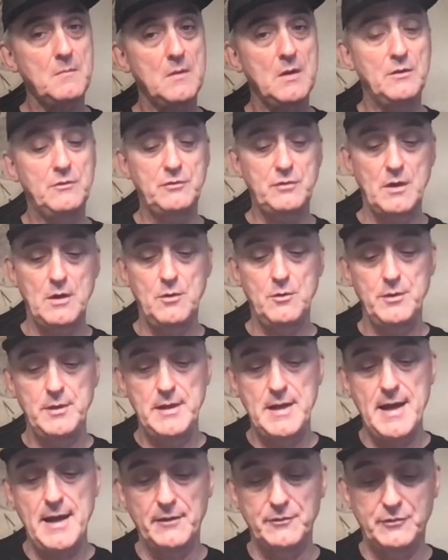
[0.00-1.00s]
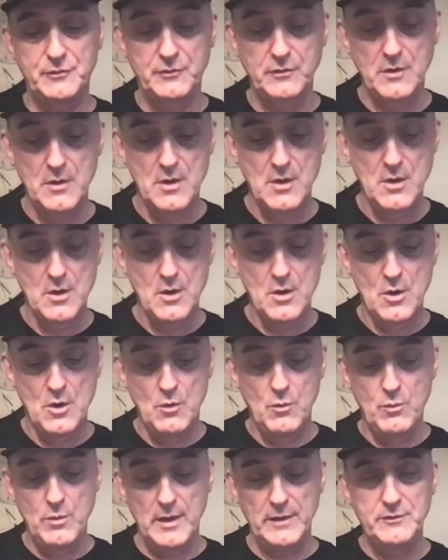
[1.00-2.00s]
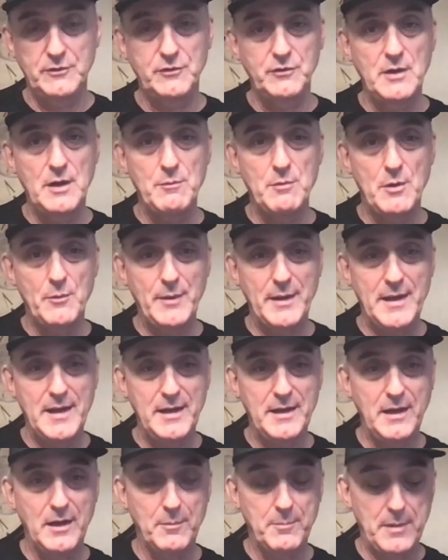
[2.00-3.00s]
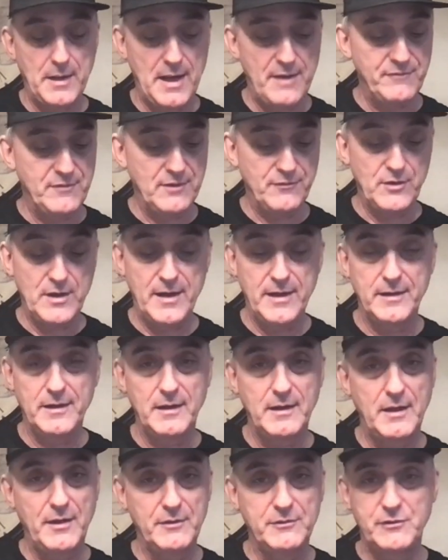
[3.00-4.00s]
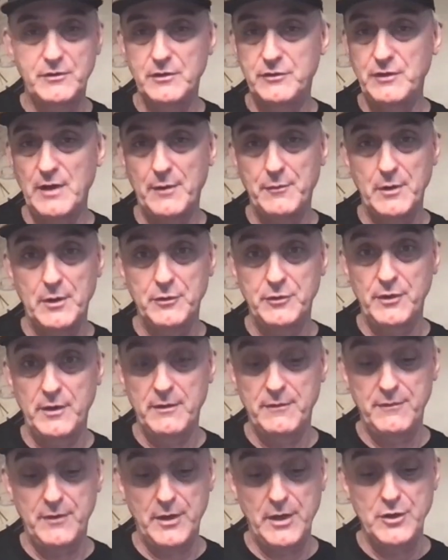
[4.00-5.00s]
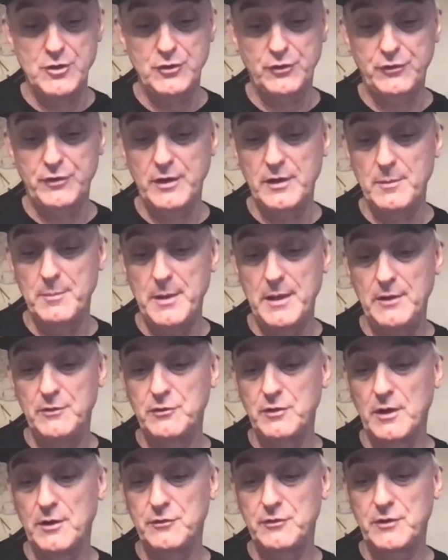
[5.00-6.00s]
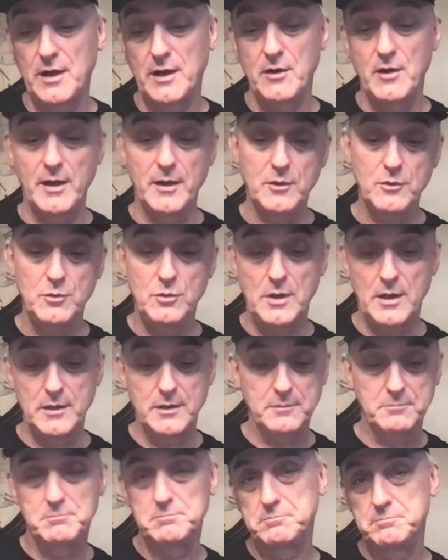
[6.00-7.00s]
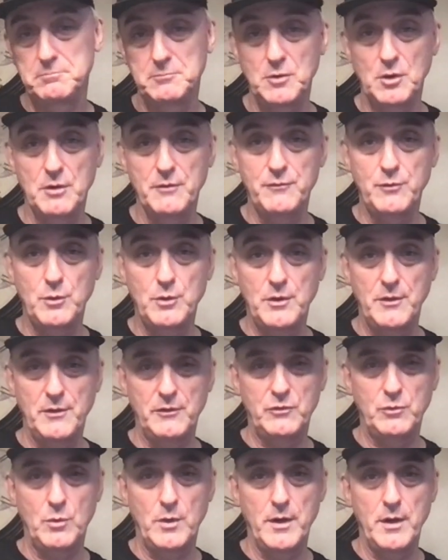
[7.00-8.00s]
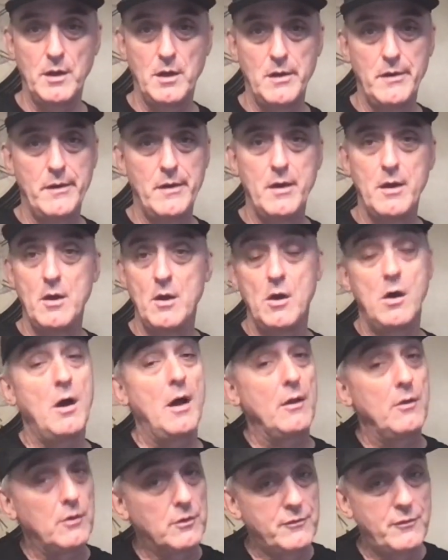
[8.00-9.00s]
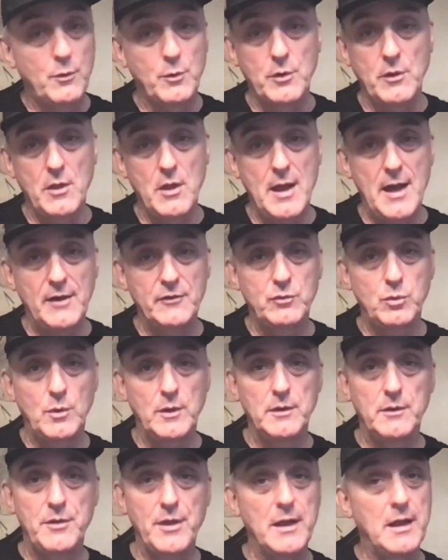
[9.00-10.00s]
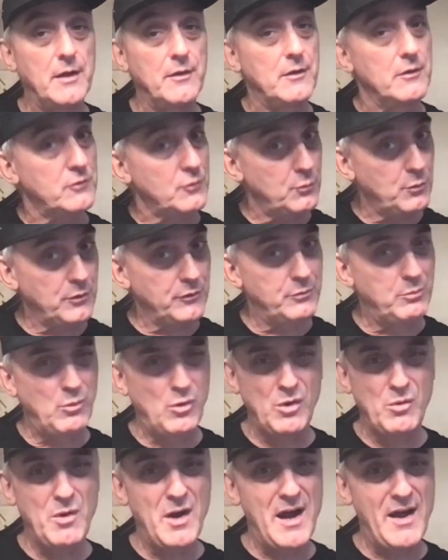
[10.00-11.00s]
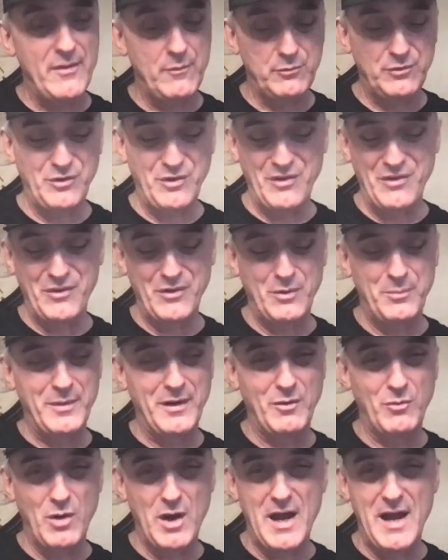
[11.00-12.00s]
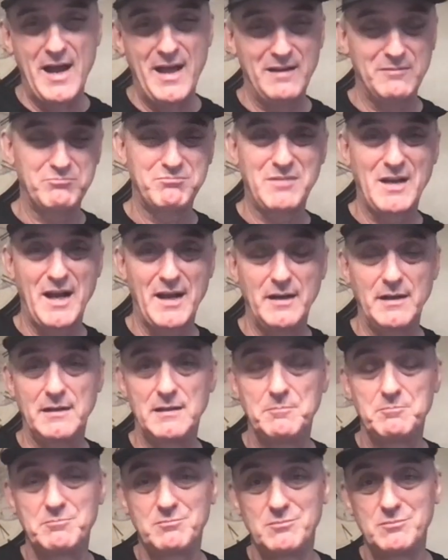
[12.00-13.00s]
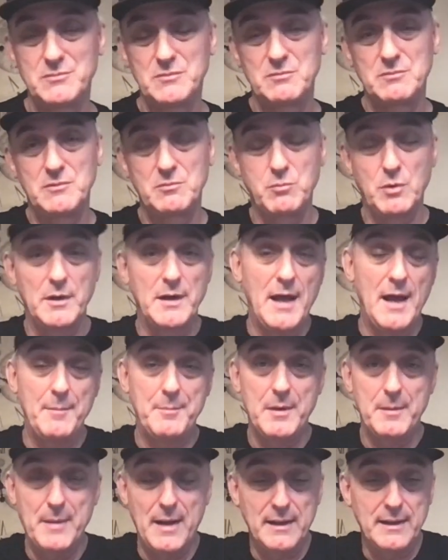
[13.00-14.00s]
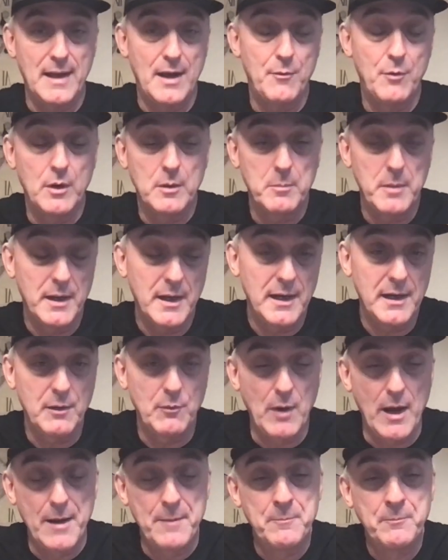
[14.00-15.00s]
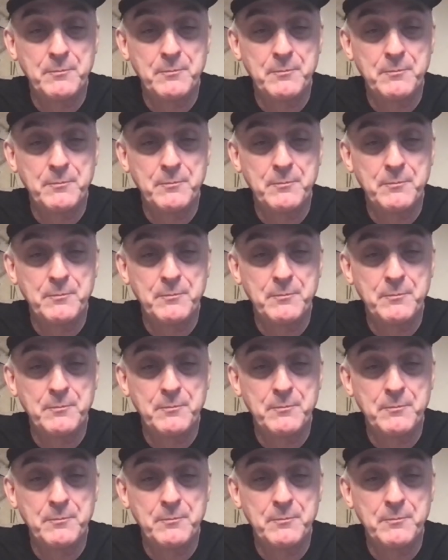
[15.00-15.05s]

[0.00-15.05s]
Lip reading: so yes, let's see what we get here. But I've never had the sourdough. Sounded very interesting to me, so I was kind of like, cool, I'm looking forward to this one. I looked forward to the last one, thinking that there was more rye. There was only a little bit of rye. I kind of wasn't happy about that one. But anyway,